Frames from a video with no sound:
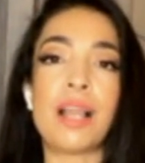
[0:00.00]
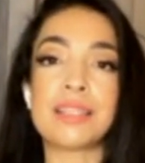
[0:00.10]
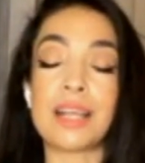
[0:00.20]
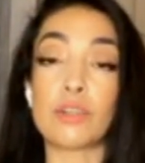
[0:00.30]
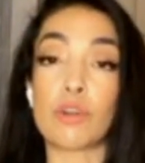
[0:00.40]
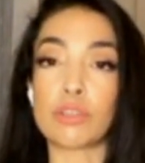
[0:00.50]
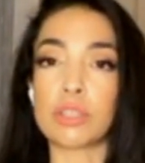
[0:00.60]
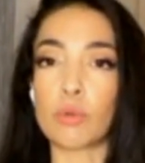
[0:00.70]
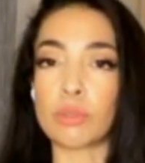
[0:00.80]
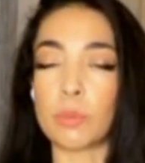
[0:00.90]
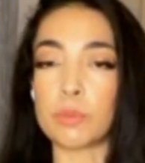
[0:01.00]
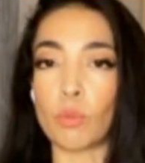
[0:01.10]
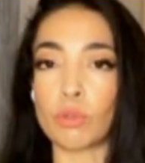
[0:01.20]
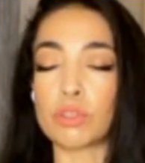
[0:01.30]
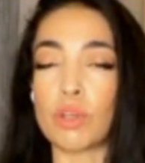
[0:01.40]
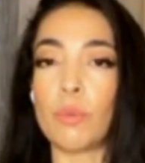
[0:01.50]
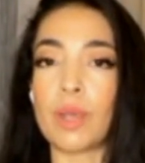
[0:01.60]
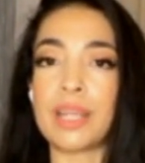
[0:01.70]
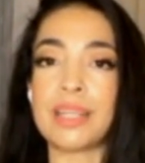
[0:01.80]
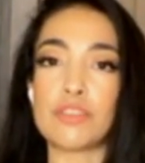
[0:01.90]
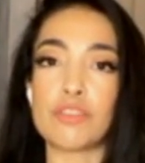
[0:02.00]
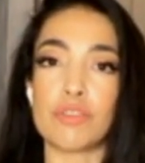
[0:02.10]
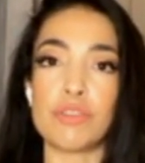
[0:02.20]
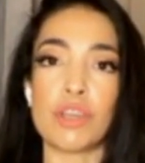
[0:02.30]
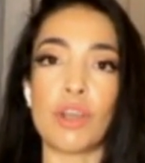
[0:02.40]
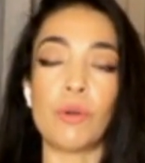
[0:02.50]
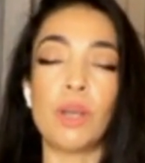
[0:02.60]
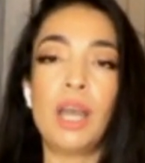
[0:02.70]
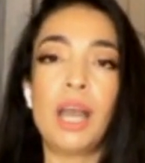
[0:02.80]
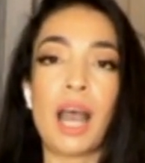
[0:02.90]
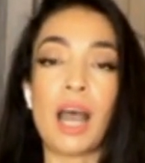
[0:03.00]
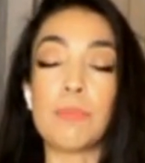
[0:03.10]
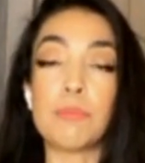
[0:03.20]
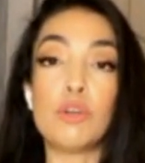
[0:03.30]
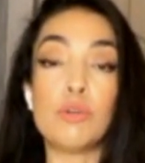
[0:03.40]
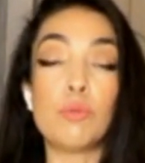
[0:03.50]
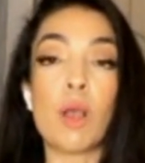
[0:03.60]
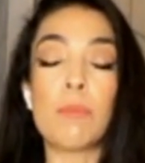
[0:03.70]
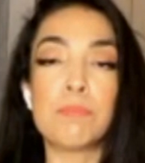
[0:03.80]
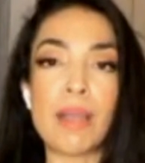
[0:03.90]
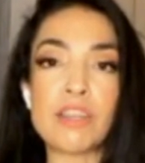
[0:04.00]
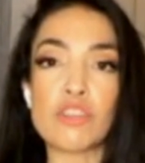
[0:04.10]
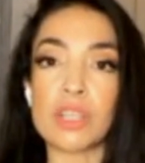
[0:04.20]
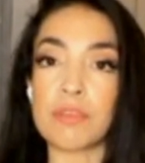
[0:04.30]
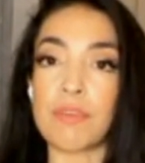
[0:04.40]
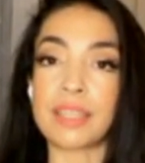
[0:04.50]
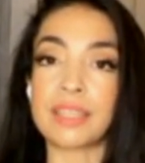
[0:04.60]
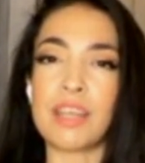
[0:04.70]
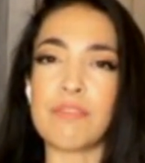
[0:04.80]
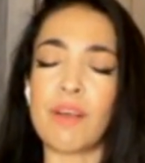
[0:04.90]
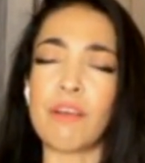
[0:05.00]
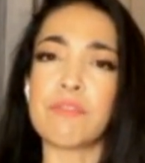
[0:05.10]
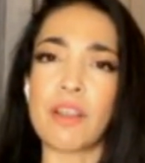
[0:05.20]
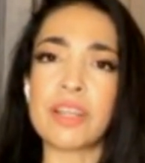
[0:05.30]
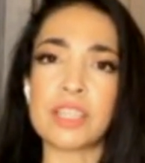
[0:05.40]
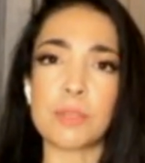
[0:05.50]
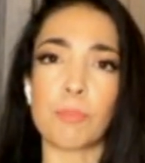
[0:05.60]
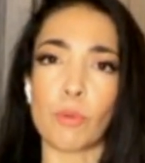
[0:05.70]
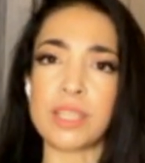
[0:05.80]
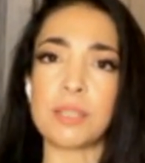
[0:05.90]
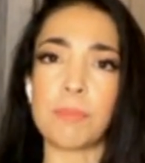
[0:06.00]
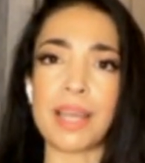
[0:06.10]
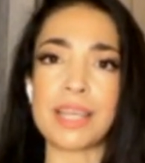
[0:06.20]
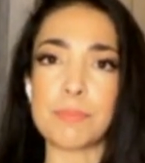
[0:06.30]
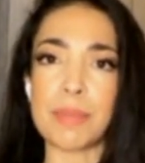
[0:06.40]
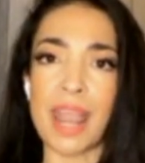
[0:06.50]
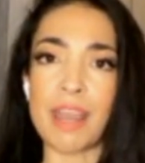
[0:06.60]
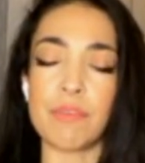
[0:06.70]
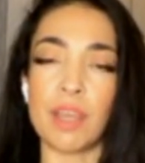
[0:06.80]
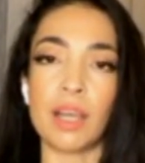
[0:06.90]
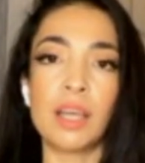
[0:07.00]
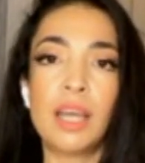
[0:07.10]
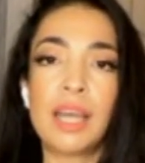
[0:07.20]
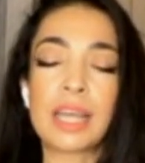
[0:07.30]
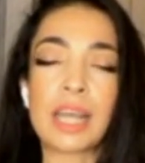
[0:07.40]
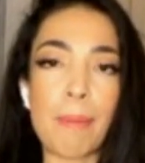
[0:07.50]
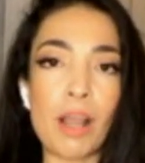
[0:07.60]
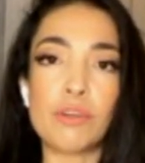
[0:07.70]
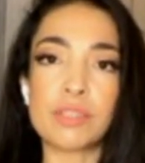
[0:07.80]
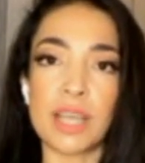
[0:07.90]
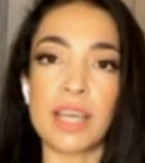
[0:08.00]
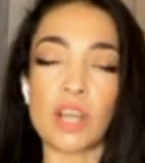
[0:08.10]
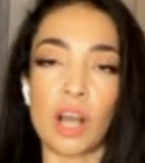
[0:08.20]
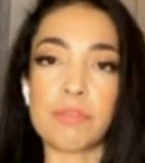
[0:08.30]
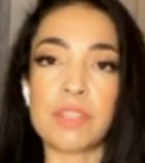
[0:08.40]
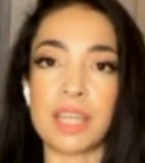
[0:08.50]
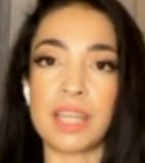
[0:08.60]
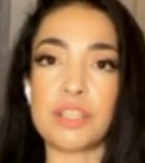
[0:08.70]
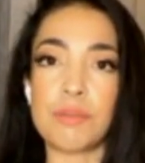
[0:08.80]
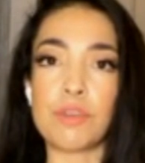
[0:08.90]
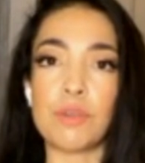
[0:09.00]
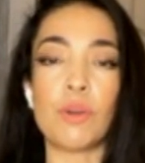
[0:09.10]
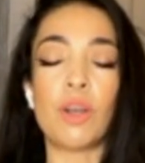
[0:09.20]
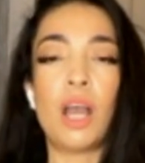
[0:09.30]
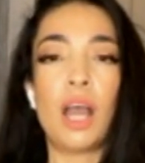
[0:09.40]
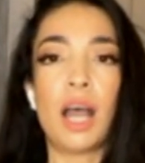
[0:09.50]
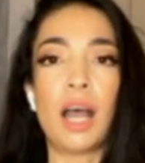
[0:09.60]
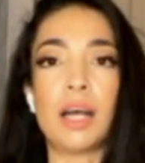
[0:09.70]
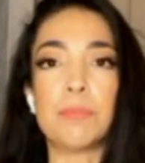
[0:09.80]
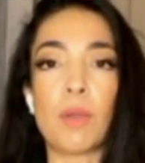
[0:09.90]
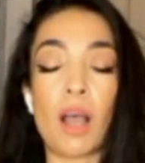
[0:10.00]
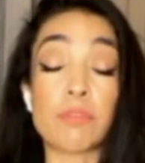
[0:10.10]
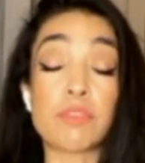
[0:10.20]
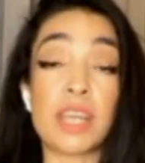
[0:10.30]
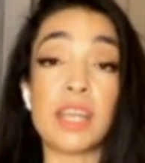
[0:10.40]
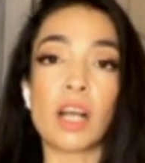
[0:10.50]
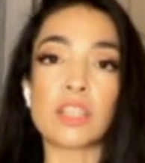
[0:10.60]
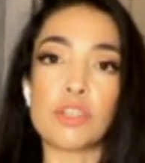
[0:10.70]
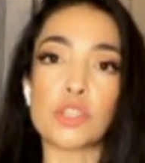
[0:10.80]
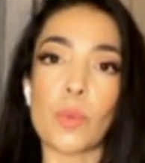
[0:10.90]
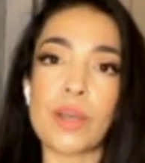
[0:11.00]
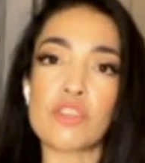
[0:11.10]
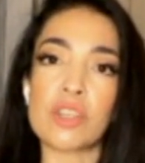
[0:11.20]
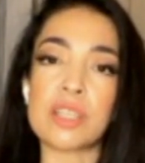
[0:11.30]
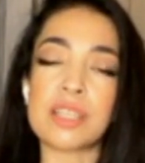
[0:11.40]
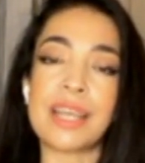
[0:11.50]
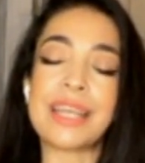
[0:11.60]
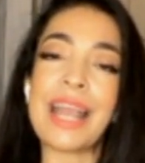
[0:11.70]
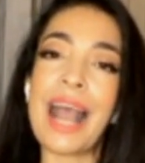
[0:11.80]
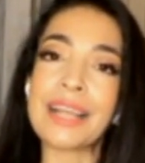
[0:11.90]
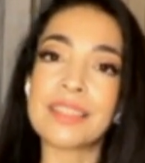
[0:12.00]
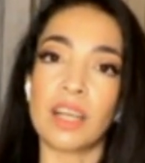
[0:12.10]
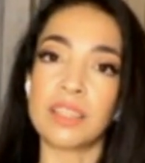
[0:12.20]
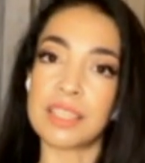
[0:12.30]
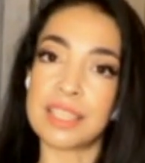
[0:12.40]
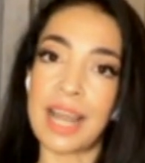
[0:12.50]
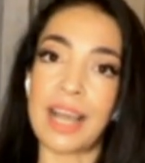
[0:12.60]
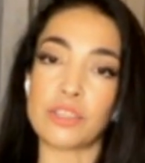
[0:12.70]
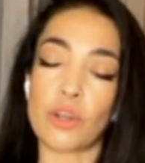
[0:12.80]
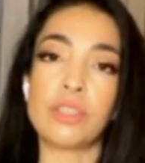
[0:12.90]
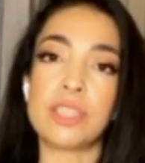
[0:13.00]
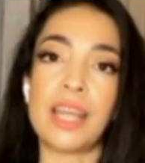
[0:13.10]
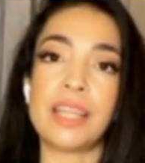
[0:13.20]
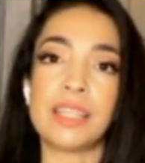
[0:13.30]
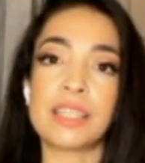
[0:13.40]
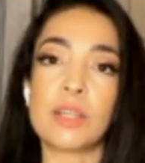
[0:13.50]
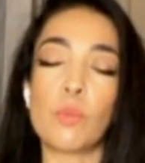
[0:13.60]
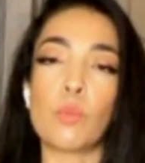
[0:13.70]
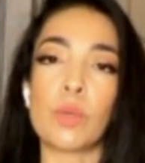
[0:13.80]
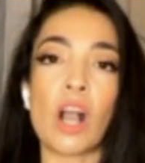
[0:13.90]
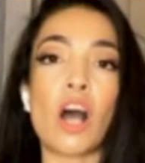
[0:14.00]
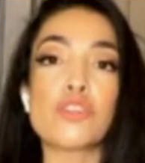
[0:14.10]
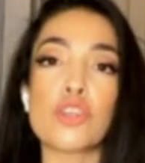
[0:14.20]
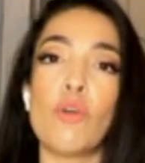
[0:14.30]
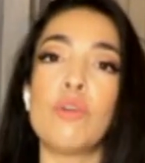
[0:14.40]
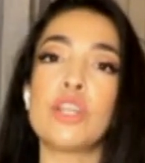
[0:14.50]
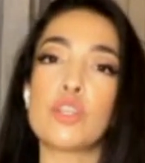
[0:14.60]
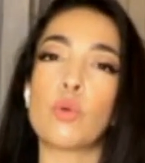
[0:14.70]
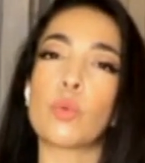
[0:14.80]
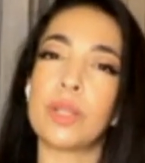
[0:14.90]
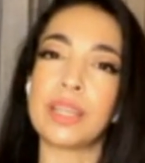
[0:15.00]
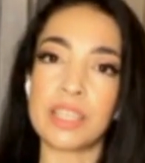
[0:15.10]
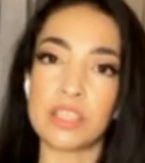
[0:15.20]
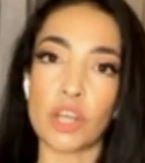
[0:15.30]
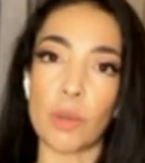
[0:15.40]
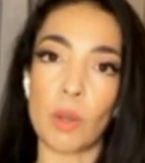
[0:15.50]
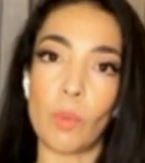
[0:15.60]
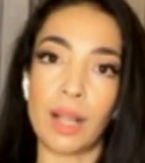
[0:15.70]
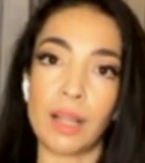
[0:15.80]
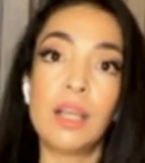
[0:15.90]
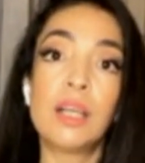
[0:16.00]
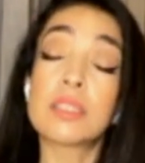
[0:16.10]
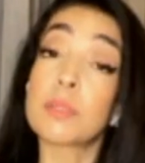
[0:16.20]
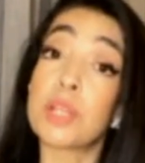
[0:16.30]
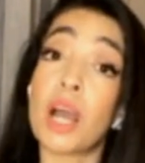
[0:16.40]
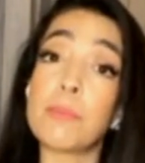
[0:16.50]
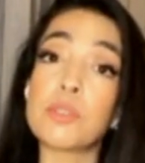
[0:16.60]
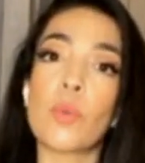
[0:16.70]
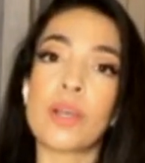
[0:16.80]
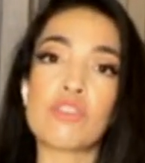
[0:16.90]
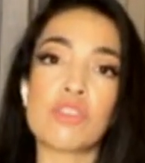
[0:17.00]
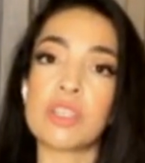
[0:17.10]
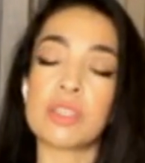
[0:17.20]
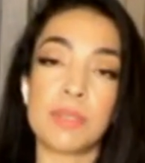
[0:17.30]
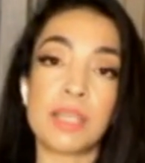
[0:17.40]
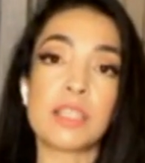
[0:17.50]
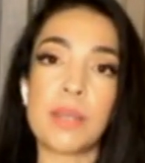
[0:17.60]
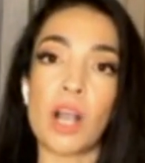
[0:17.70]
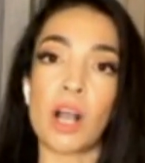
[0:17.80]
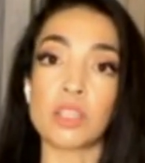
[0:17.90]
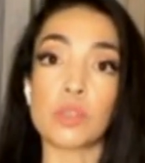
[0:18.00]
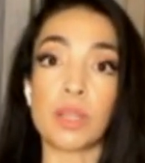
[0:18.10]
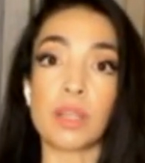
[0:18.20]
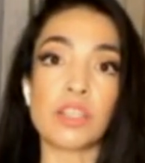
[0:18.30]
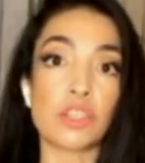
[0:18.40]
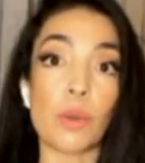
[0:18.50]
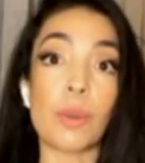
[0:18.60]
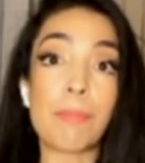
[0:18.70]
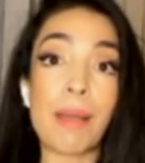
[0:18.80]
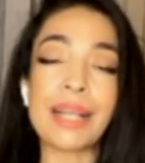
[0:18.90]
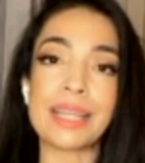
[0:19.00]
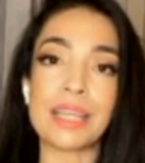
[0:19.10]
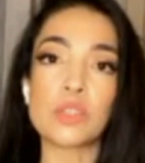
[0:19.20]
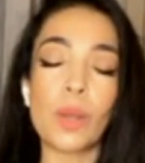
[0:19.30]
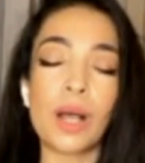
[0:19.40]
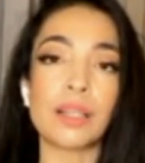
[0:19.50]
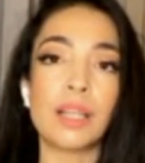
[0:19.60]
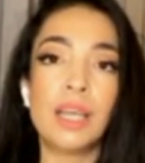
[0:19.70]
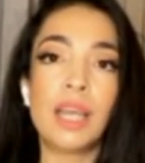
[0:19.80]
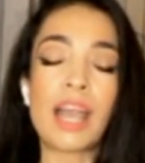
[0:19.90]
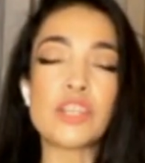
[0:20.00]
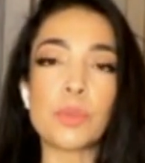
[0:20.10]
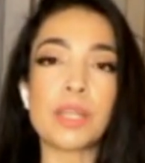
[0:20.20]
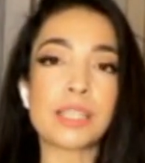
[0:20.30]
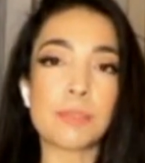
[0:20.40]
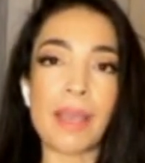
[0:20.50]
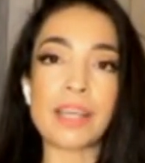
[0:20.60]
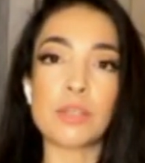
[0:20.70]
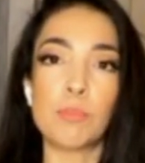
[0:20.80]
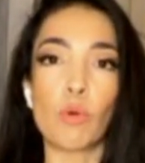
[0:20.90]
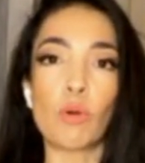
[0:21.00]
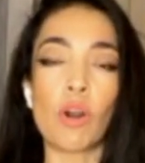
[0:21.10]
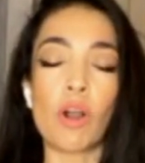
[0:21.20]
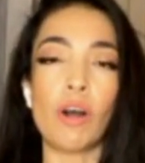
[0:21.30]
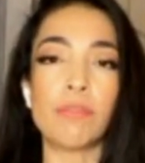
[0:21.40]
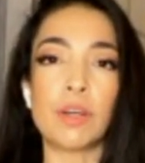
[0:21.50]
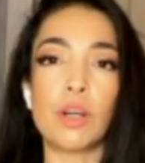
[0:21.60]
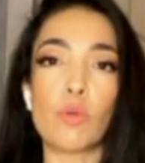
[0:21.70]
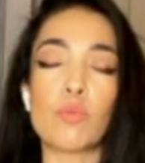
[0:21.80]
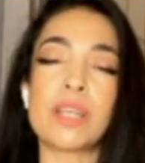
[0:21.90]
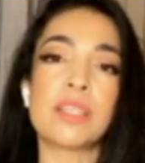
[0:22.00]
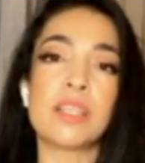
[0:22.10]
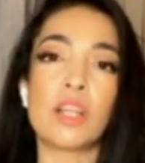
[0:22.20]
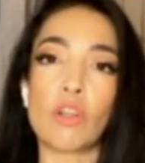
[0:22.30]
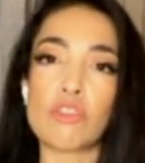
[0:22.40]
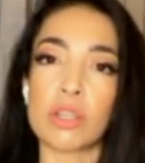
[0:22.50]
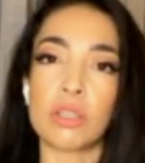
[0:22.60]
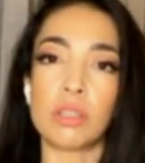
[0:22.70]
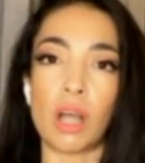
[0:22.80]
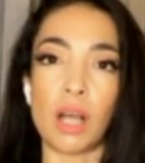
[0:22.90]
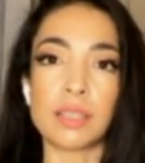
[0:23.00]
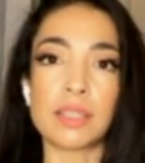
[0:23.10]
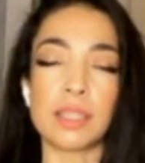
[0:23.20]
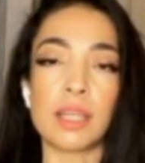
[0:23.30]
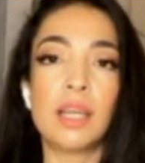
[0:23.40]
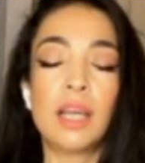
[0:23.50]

Alessandro Costacorta was also in the studio, um, who mentioned the fact that he felt very disappointed by his behavior. Capello said after the interview, Um, after he had asked those questions, that he has to understand, Conte, that we can't only talk when things are going well. Sometimes questions need to be asked when things are going badly as well. And you would expect more of a, a reasoned, logical answer.